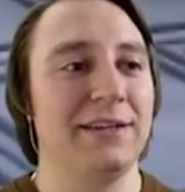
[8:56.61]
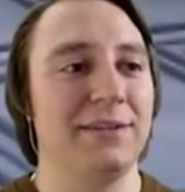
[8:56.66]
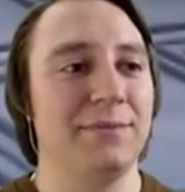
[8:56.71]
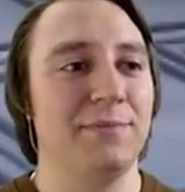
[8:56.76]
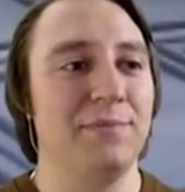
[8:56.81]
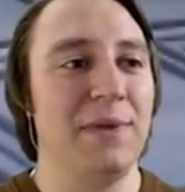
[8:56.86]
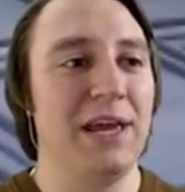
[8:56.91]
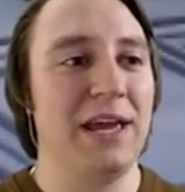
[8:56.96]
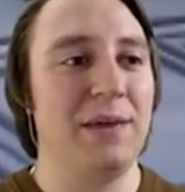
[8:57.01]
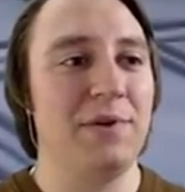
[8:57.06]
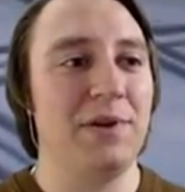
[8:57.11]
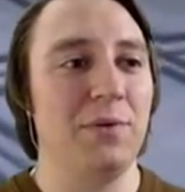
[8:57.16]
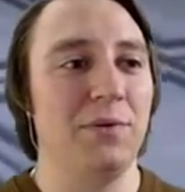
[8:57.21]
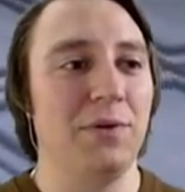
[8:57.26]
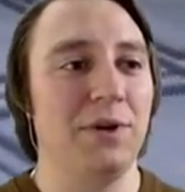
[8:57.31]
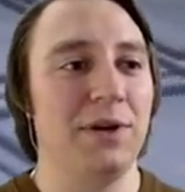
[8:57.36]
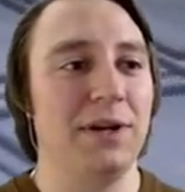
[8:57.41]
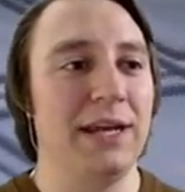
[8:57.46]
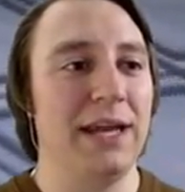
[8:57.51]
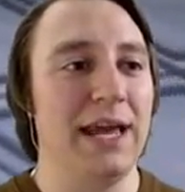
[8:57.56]
maybe
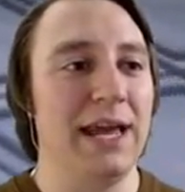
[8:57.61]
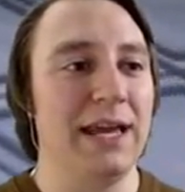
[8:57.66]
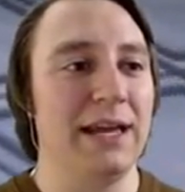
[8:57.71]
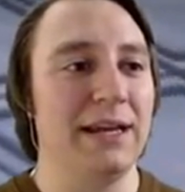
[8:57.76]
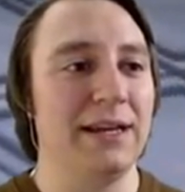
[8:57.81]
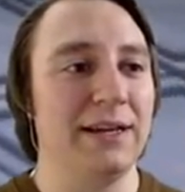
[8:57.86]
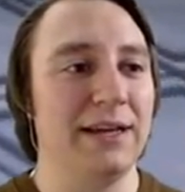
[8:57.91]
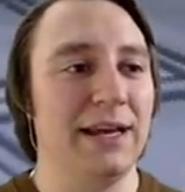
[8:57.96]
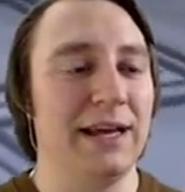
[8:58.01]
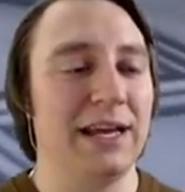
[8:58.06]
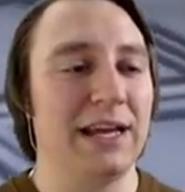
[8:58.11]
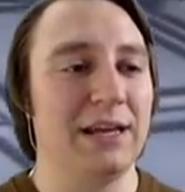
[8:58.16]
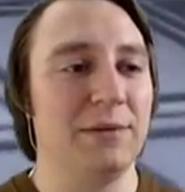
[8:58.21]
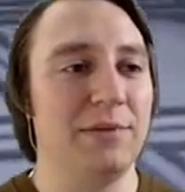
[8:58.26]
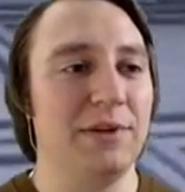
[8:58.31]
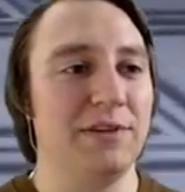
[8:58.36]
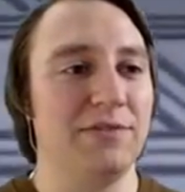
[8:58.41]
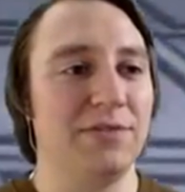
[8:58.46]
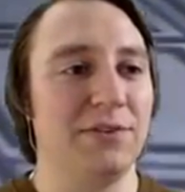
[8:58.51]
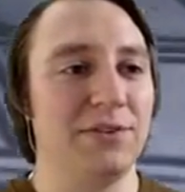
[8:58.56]
one day, I can
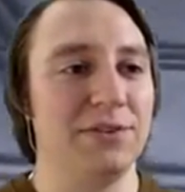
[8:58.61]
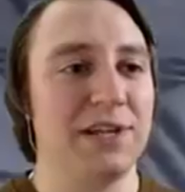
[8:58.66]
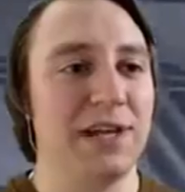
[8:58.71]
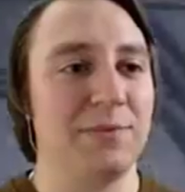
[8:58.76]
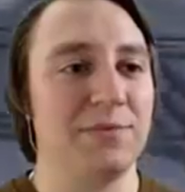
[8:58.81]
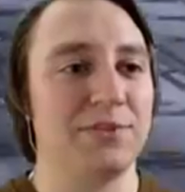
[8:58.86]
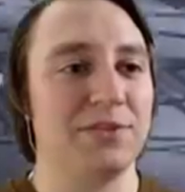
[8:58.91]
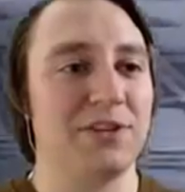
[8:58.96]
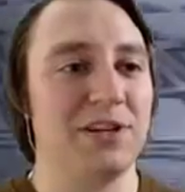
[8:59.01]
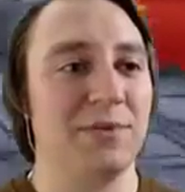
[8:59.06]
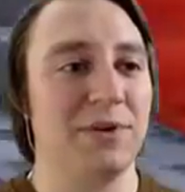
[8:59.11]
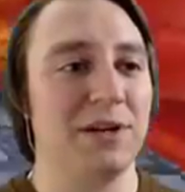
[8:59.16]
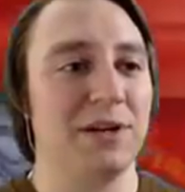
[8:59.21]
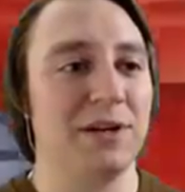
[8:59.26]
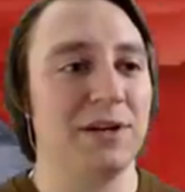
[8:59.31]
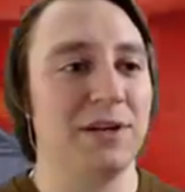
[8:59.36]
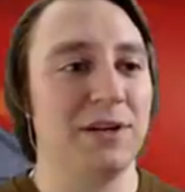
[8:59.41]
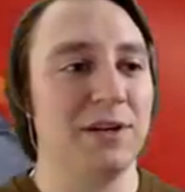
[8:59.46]
be a full-time streamer.